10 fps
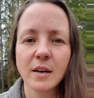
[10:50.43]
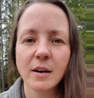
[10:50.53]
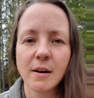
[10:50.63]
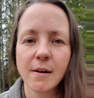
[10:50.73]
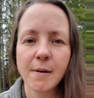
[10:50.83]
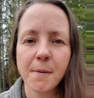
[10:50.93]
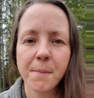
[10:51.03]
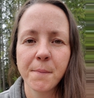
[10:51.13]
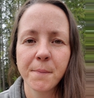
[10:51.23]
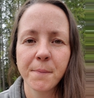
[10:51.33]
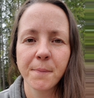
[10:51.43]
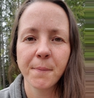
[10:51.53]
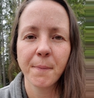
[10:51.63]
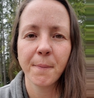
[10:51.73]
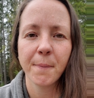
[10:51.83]

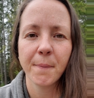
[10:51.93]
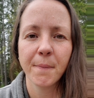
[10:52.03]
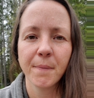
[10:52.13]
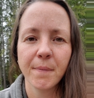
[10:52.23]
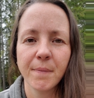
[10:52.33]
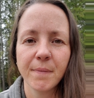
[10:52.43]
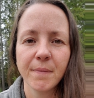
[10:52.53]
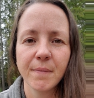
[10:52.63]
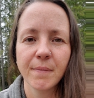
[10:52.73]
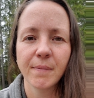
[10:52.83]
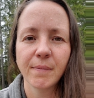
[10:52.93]
Nobody speaks.